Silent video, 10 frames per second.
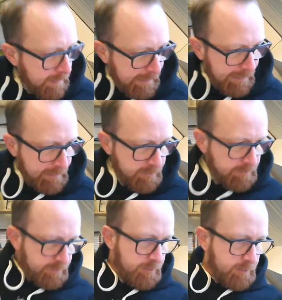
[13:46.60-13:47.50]

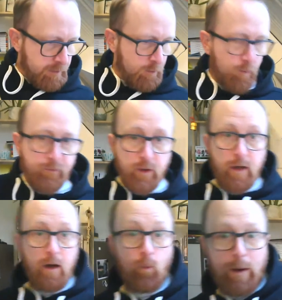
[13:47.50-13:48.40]
And we've got
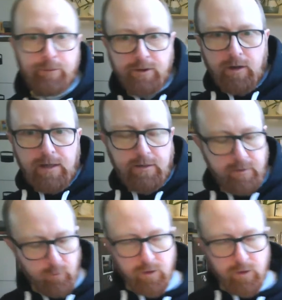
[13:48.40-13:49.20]
a website,